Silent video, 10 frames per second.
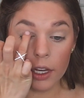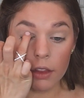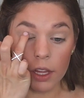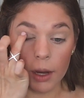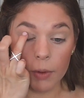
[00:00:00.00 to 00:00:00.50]

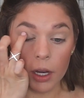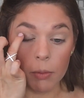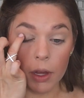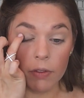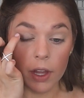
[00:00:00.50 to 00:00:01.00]
and then I'm gonna
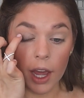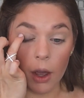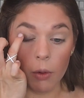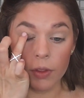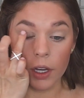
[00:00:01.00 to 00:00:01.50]
buff it
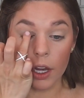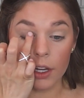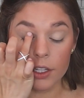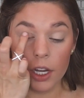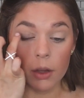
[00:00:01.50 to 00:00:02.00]
out with an
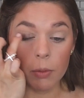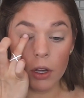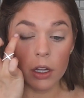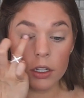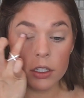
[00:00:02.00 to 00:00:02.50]
eyeshadow
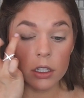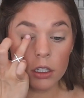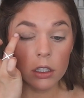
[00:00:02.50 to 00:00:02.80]
brush.